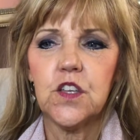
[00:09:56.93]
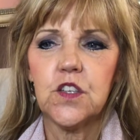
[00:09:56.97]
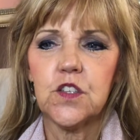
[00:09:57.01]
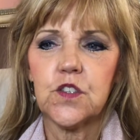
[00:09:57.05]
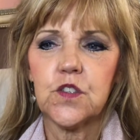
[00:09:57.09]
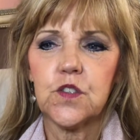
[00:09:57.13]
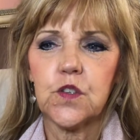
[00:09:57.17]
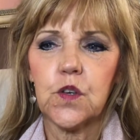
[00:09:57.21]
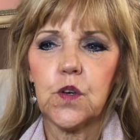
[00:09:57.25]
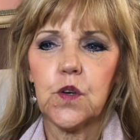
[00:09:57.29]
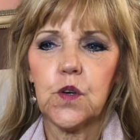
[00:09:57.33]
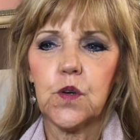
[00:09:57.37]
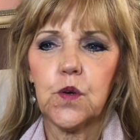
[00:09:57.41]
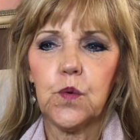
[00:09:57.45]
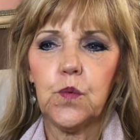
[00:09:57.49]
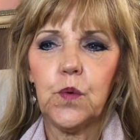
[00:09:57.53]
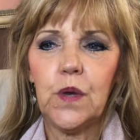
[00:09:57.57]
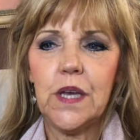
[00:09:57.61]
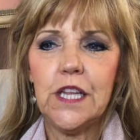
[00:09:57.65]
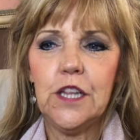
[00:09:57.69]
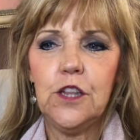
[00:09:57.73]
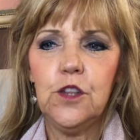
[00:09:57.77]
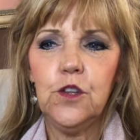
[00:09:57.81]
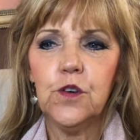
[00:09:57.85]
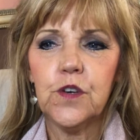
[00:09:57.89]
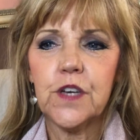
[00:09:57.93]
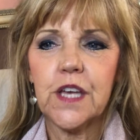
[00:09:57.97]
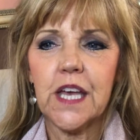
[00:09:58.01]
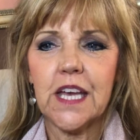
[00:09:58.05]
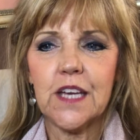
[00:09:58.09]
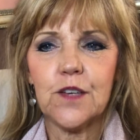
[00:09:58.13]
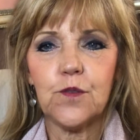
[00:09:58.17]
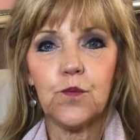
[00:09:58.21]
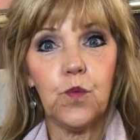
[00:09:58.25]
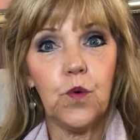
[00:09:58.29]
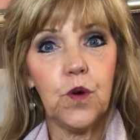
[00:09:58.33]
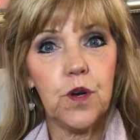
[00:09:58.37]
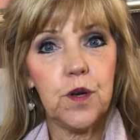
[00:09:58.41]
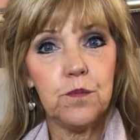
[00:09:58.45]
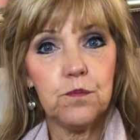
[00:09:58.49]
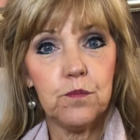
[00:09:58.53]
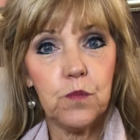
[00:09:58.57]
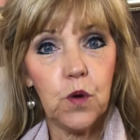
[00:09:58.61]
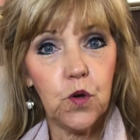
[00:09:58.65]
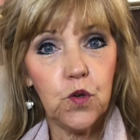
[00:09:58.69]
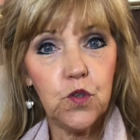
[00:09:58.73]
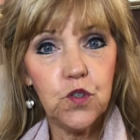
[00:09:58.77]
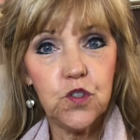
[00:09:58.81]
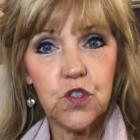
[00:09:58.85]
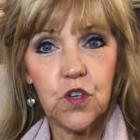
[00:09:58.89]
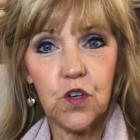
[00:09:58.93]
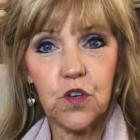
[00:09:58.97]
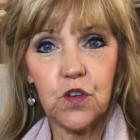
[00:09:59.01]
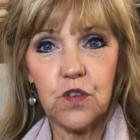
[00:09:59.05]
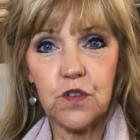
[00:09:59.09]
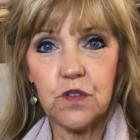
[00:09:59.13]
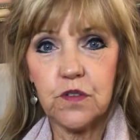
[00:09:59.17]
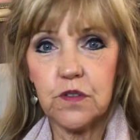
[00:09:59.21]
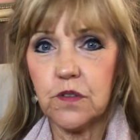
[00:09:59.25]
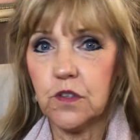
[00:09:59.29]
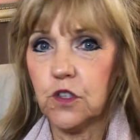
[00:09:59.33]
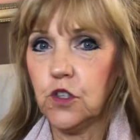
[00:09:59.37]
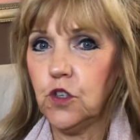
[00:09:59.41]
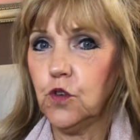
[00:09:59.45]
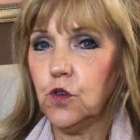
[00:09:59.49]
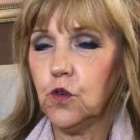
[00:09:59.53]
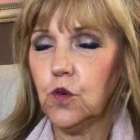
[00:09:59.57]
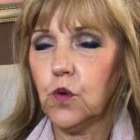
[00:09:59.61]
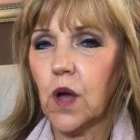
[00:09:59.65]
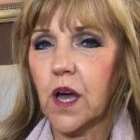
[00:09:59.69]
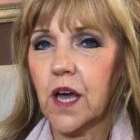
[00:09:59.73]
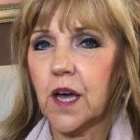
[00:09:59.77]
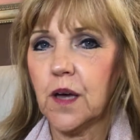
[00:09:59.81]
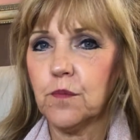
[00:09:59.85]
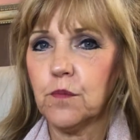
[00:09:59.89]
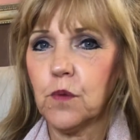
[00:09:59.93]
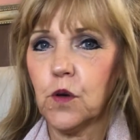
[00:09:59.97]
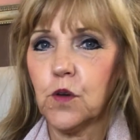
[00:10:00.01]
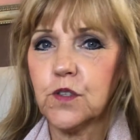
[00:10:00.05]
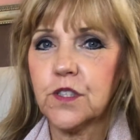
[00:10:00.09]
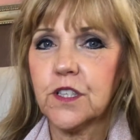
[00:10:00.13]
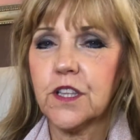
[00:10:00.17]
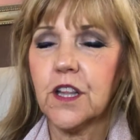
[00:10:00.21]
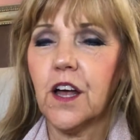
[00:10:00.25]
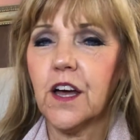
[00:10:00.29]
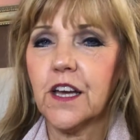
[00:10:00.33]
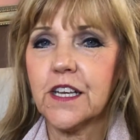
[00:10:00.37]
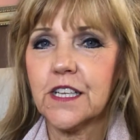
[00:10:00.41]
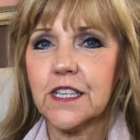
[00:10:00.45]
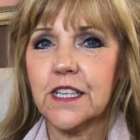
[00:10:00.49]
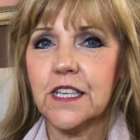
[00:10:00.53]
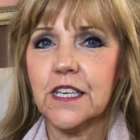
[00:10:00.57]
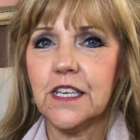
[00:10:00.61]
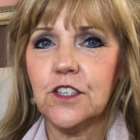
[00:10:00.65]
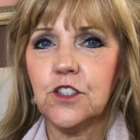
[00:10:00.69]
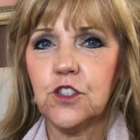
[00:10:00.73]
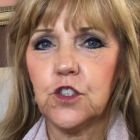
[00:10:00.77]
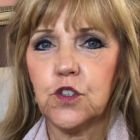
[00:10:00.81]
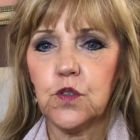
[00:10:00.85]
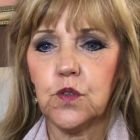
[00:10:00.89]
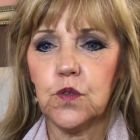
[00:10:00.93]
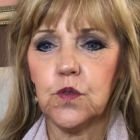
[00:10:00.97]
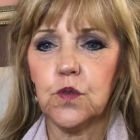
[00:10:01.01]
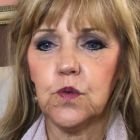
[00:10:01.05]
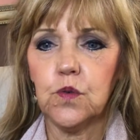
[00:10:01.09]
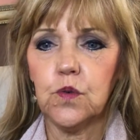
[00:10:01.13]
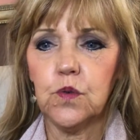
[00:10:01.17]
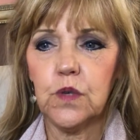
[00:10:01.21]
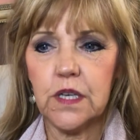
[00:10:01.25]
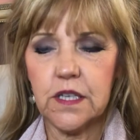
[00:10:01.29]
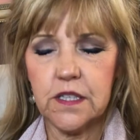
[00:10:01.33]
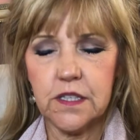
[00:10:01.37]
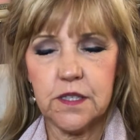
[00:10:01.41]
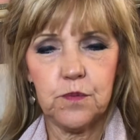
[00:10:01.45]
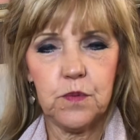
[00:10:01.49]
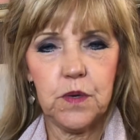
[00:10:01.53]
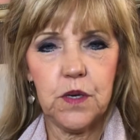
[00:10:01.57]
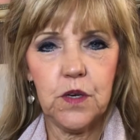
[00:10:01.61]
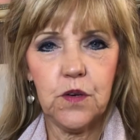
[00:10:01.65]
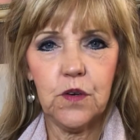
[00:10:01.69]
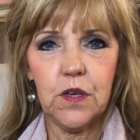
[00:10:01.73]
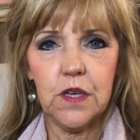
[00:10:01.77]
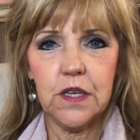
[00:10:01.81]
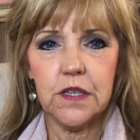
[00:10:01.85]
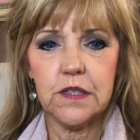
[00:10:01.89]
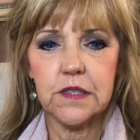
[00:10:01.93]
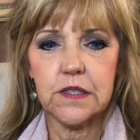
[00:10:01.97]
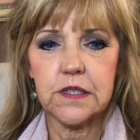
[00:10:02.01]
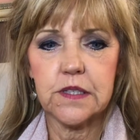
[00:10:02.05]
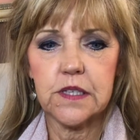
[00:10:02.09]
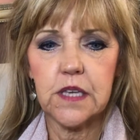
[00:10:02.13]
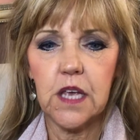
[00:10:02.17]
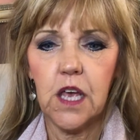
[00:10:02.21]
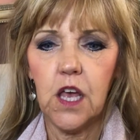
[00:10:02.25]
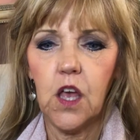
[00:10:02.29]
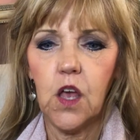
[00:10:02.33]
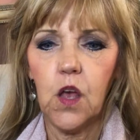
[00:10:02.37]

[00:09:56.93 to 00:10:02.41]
So we look at what emotion you are most likely to experience,